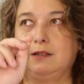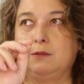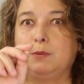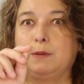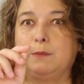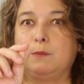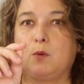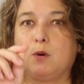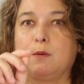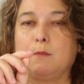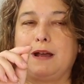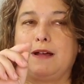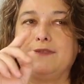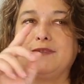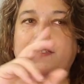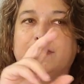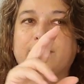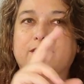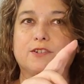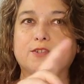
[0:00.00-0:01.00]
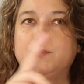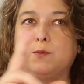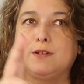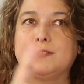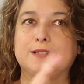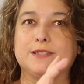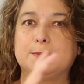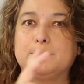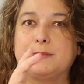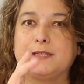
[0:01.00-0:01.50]
bit more about that. There's
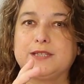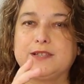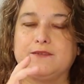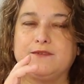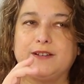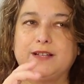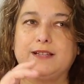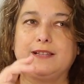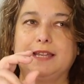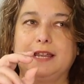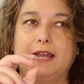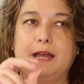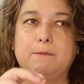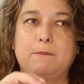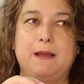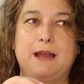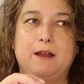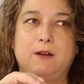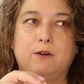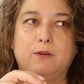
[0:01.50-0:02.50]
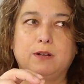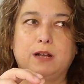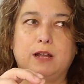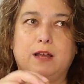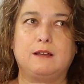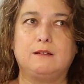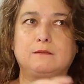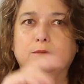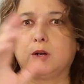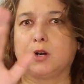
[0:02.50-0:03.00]
one specifically about
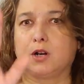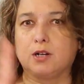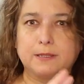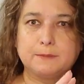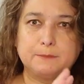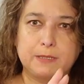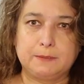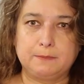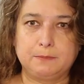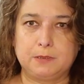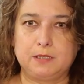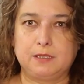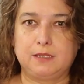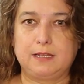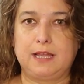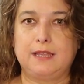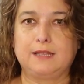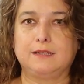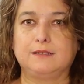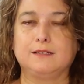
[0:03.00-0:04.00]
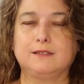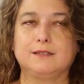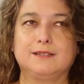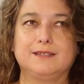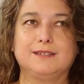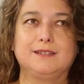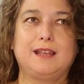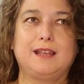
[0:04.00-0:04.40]
hurting people and